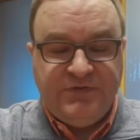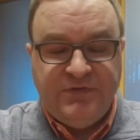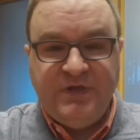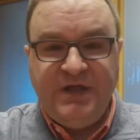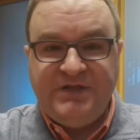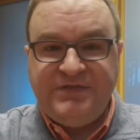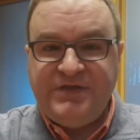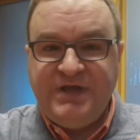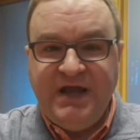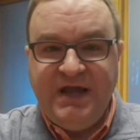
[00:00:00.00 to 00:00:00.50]
So
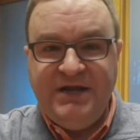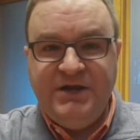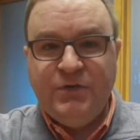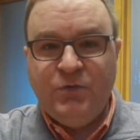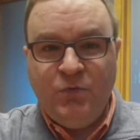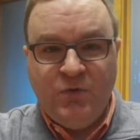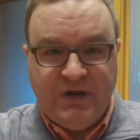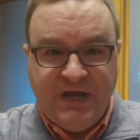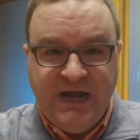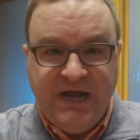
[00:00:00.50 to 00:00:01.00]
that's kind
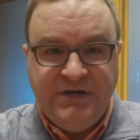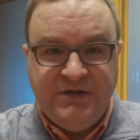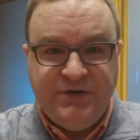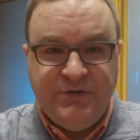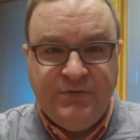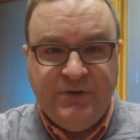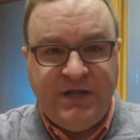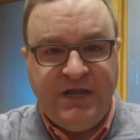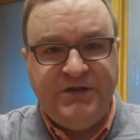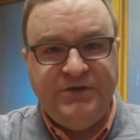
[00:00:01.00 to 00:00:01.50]
of what I
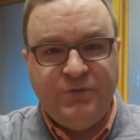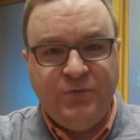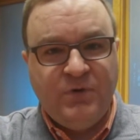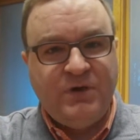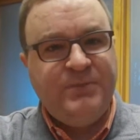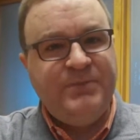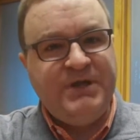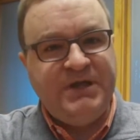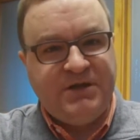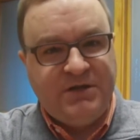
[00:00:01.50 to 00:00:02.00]
do. And I do
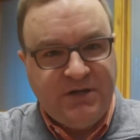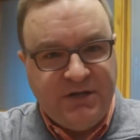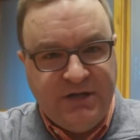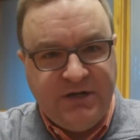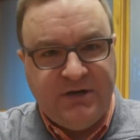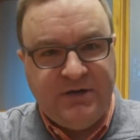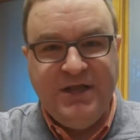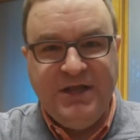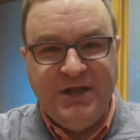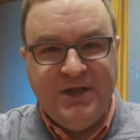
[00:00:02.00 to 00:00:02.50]
want to be
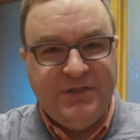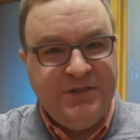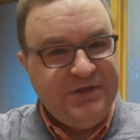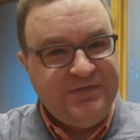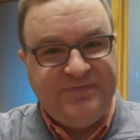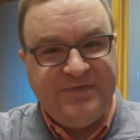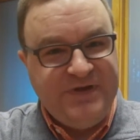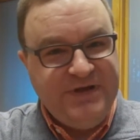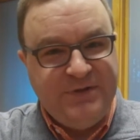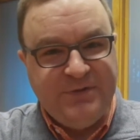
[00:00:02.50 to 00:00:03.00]
clear,
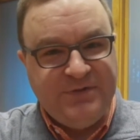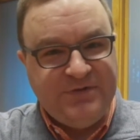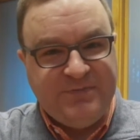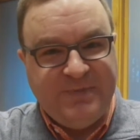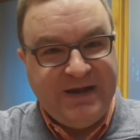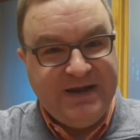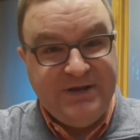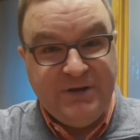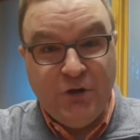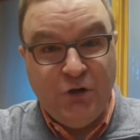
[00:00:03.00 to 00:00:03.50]
this video is
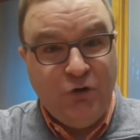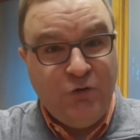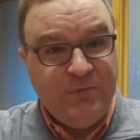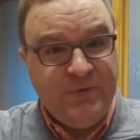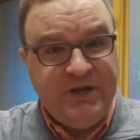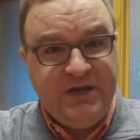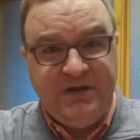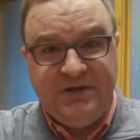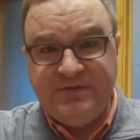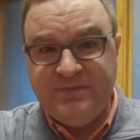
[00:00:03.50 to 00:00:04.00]
by no
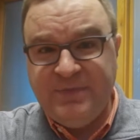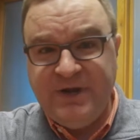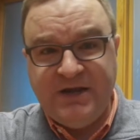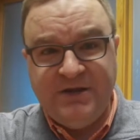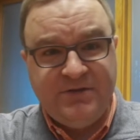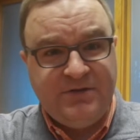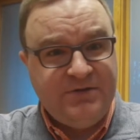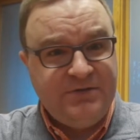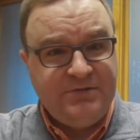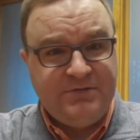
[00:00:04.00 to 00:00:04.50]
means
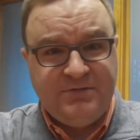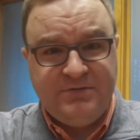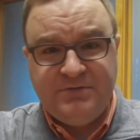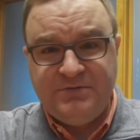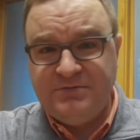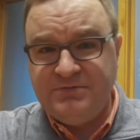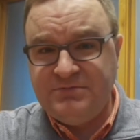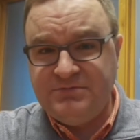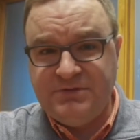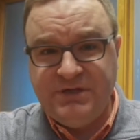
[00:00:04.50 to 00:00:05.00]

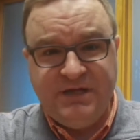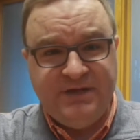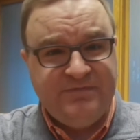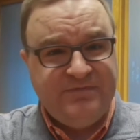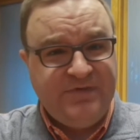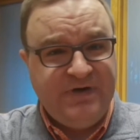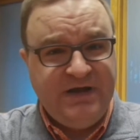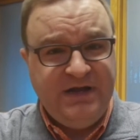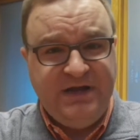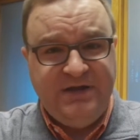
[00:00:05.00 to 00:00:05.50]
medical
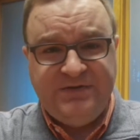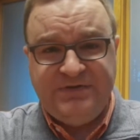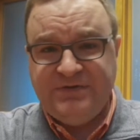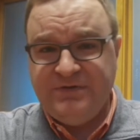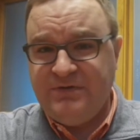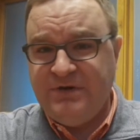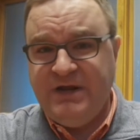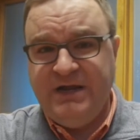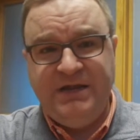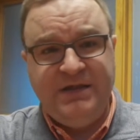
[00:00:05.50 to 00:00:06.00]
advice
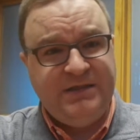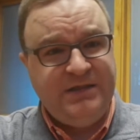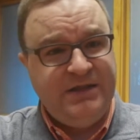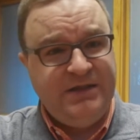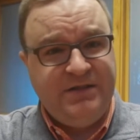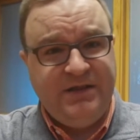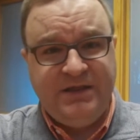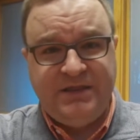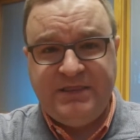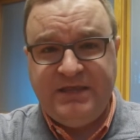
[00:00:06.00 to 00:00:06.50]
or
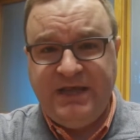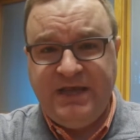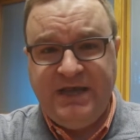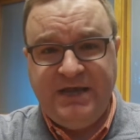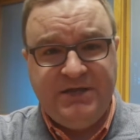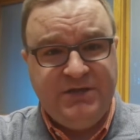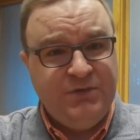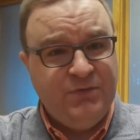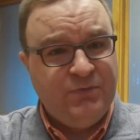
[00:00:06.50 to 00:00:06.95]
anything like that.